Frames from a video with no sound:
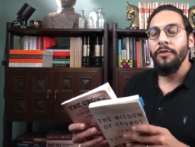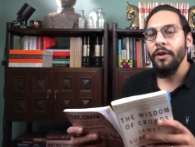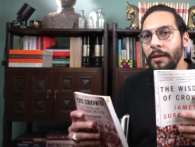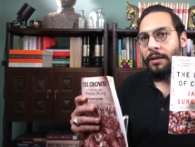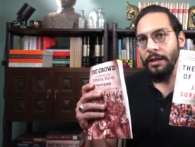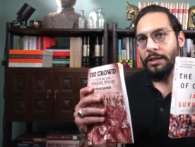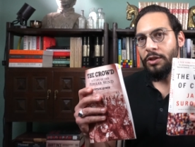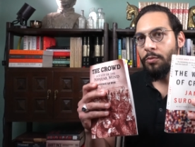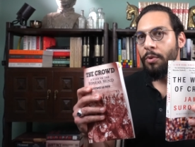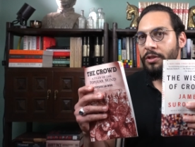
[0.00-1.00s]
So I think these
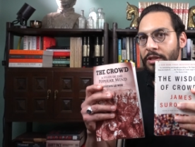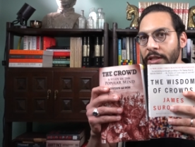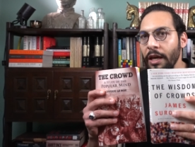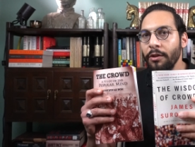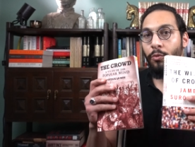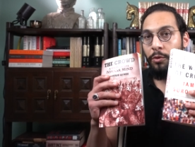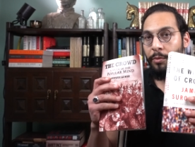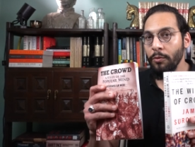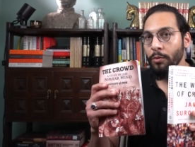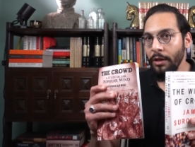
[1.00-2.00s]
two books together would
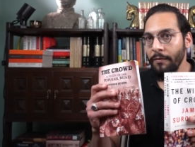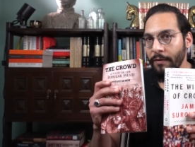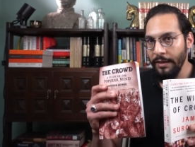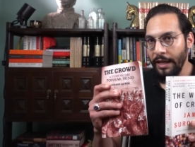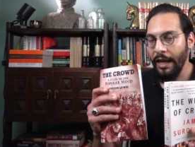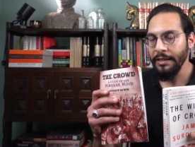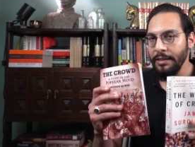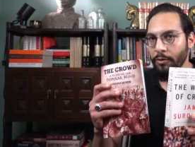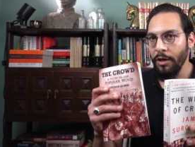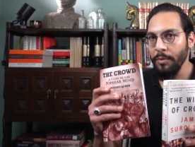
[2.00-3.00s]
be really
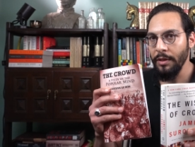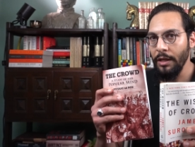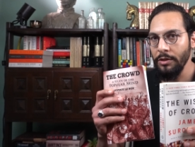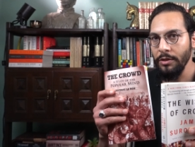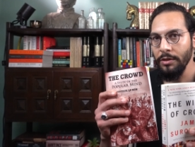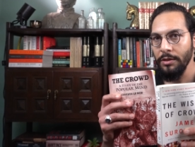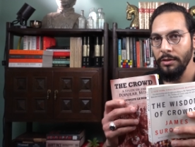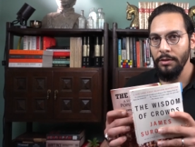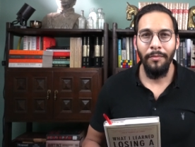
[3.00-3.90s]
fantastic recommendations.